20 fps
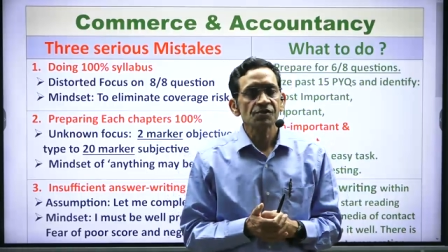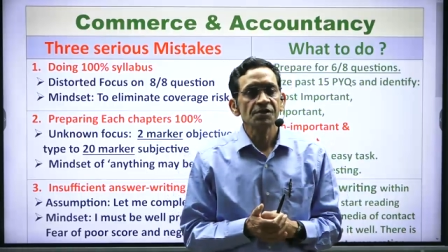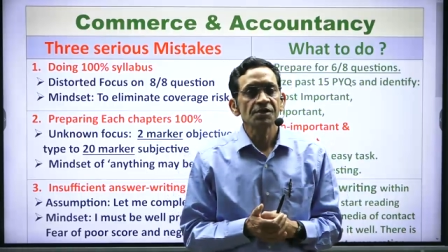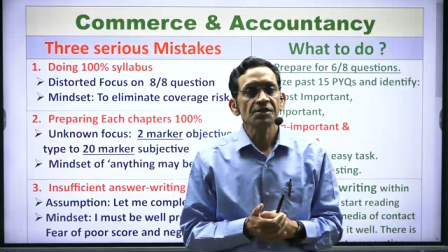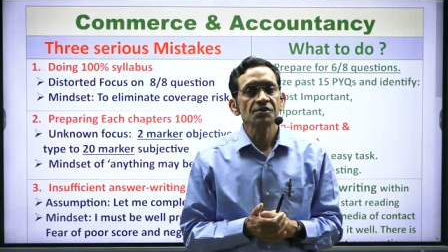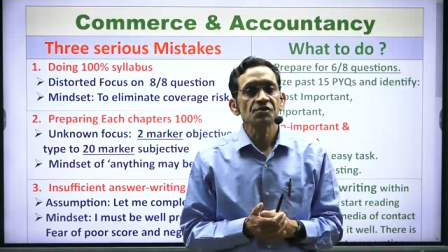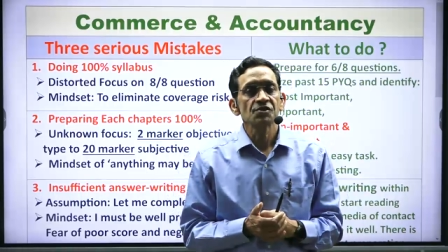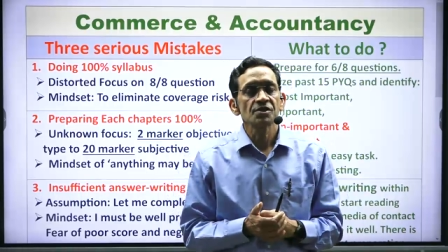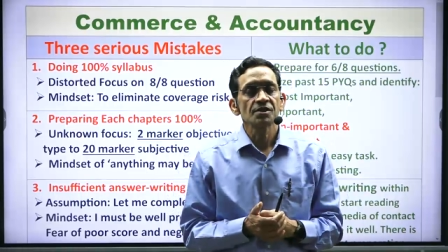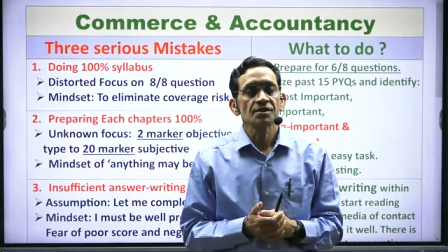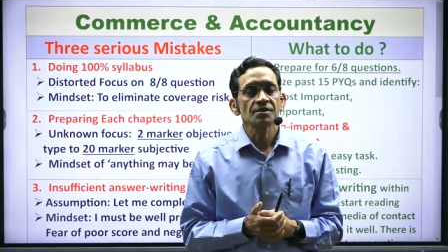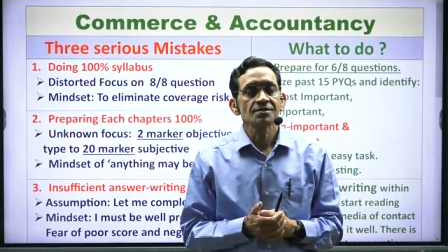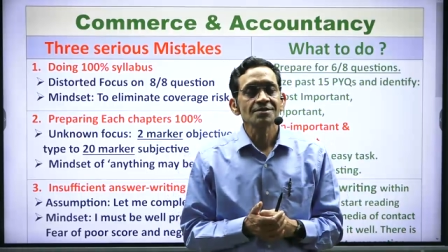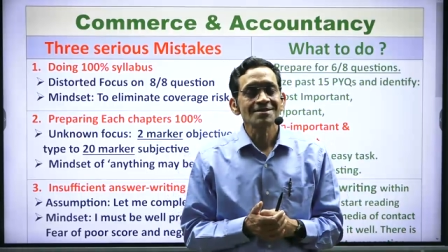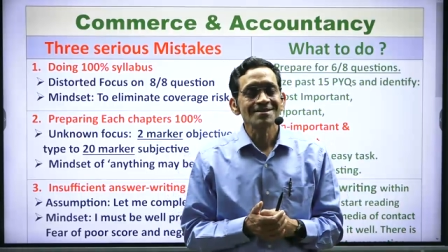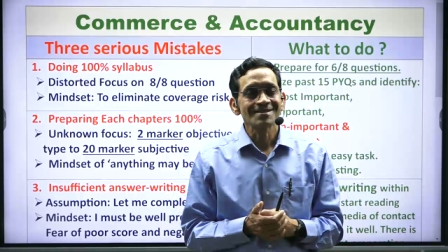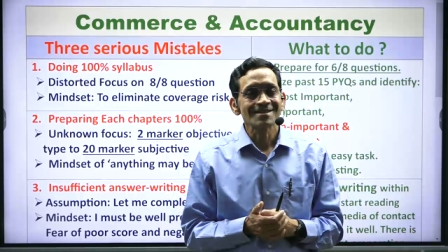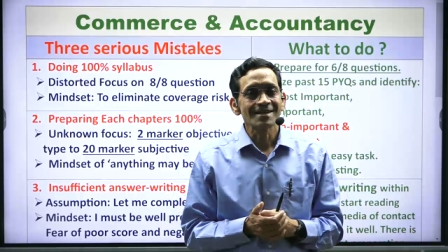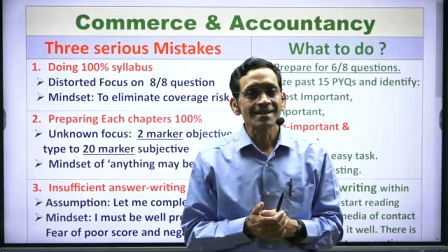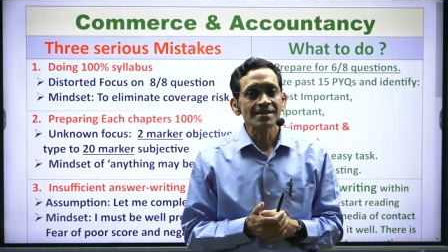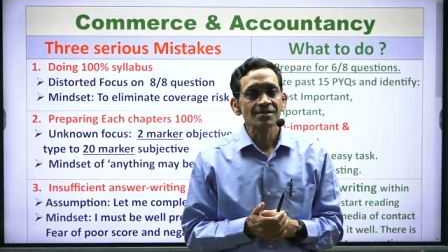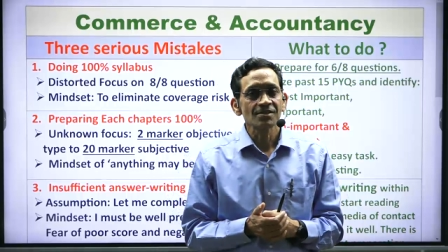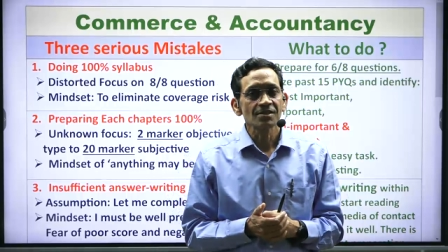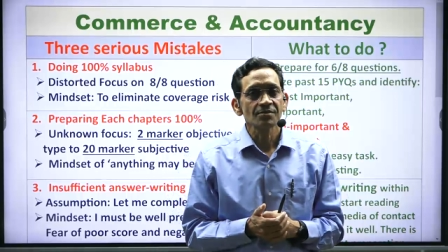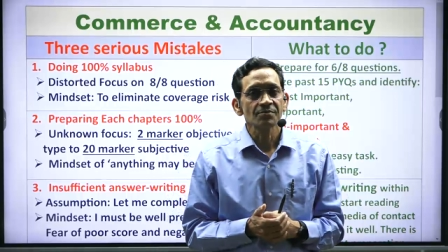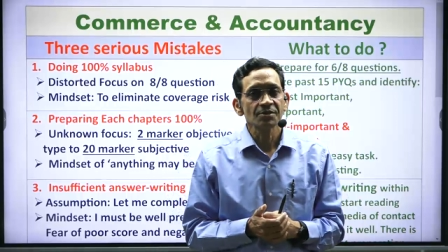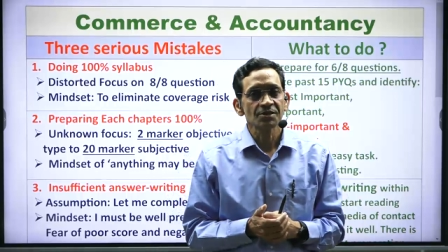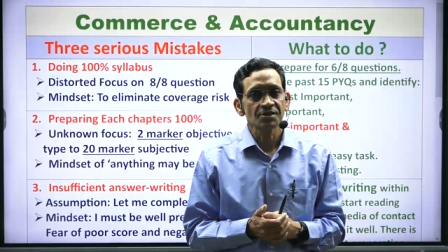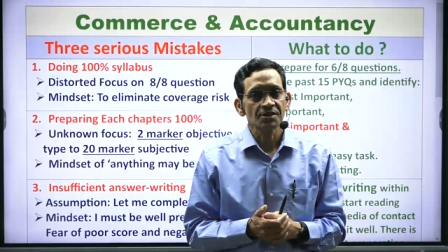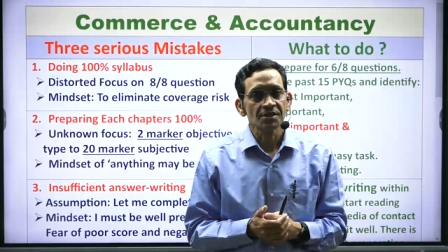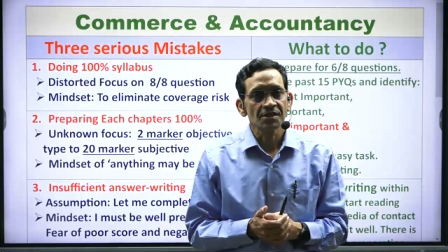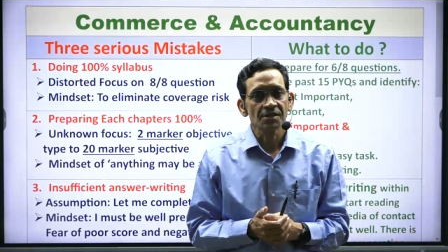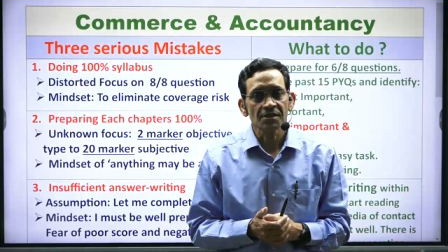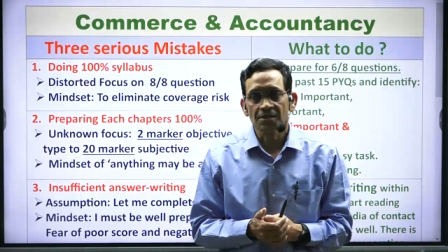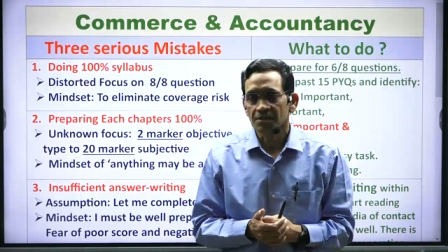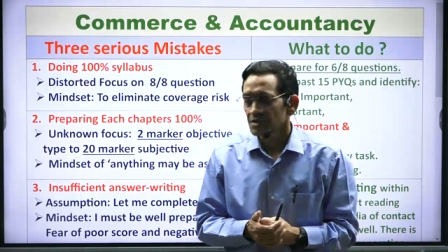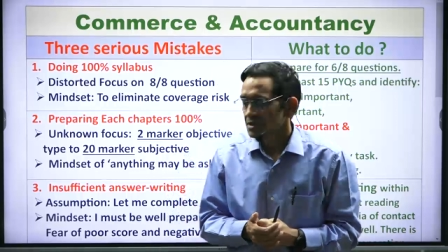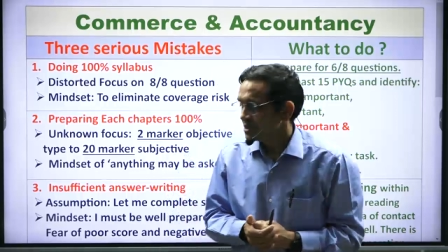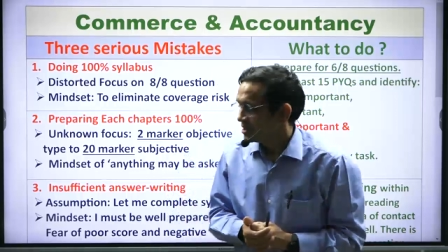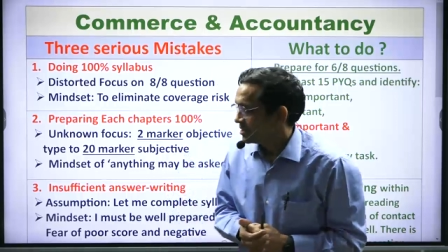It is strategic mistake.
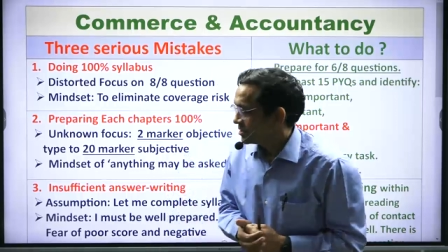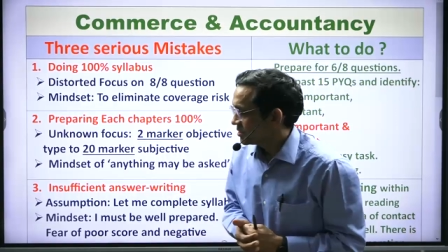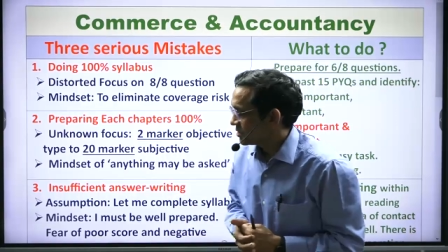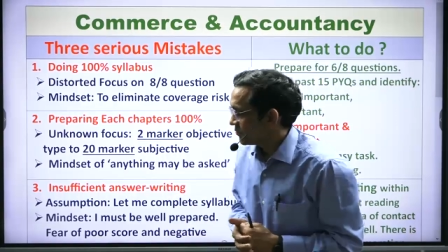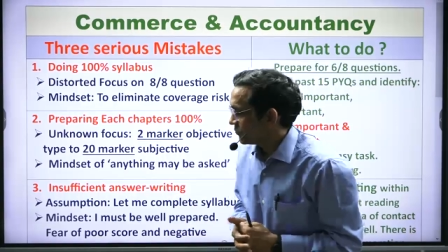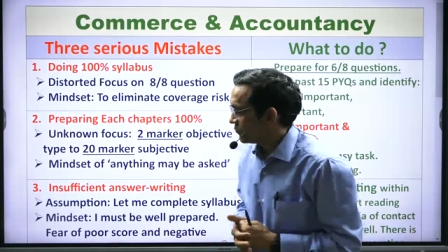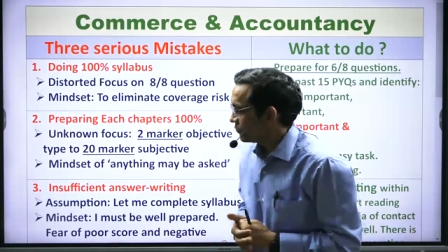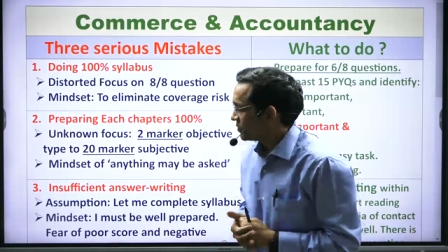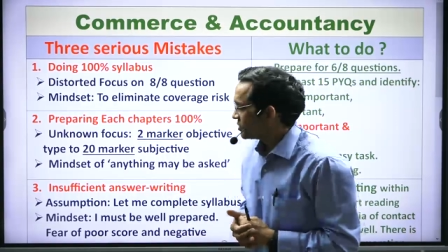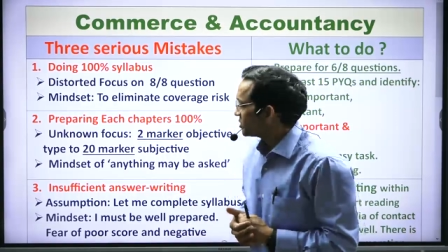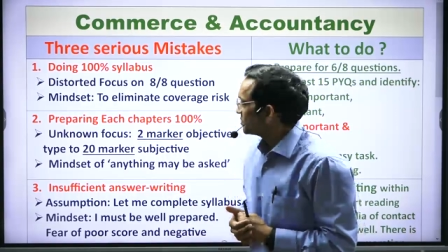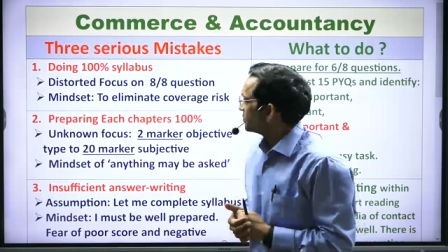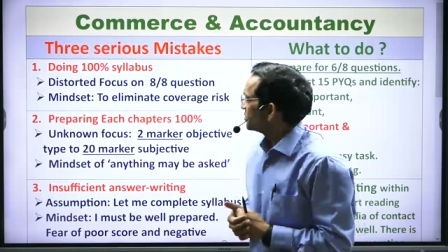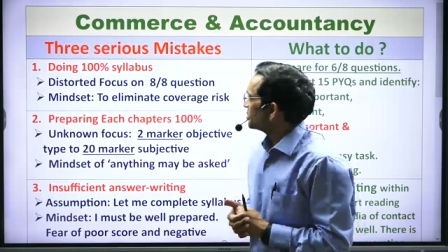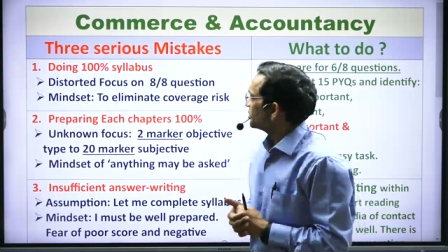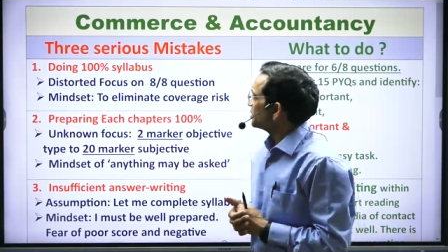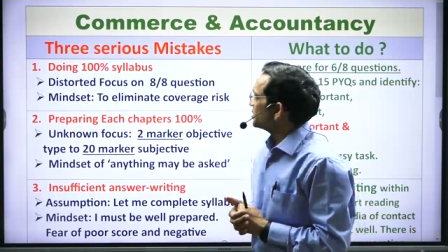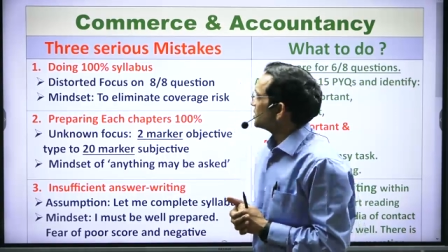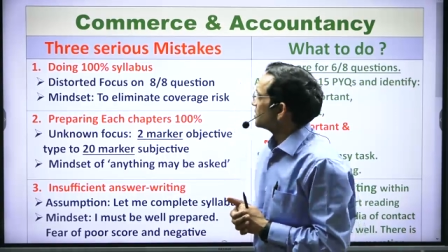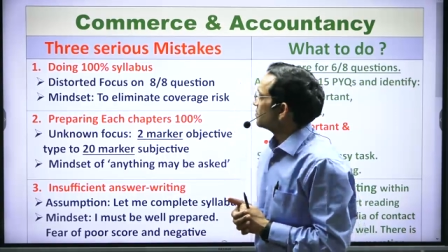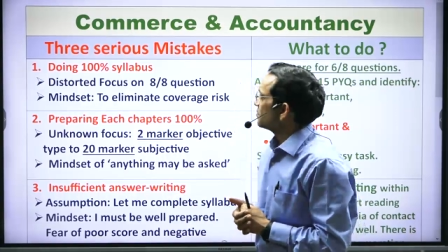The first mistake